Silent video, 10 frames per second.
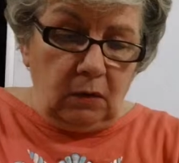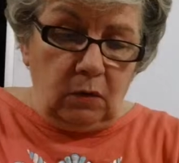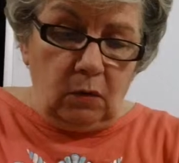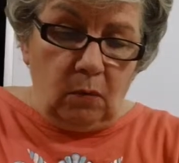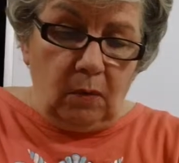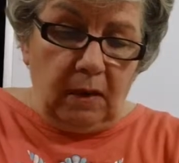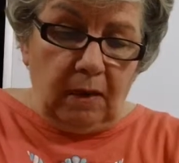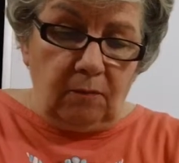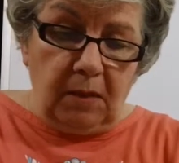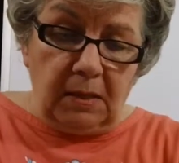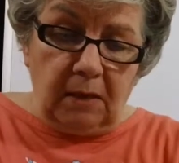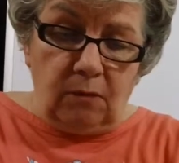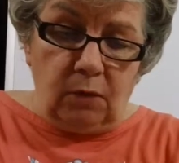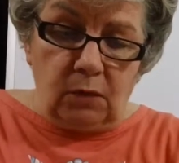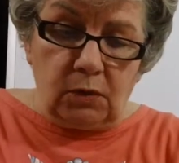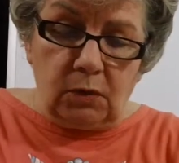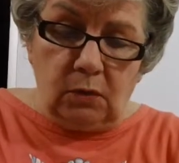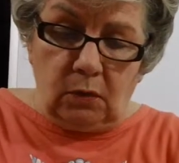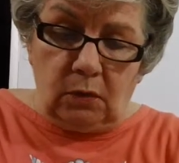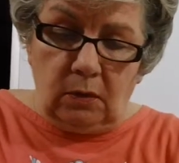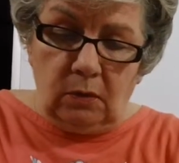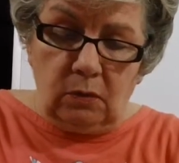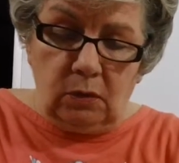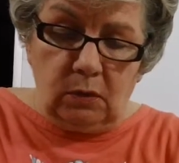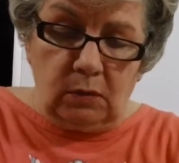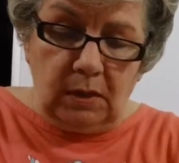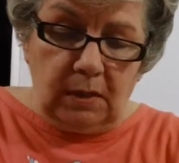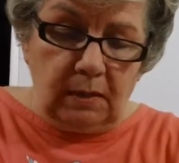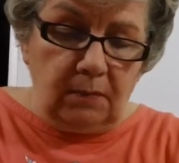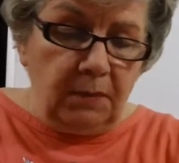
You don't want to have made that first turn too tight,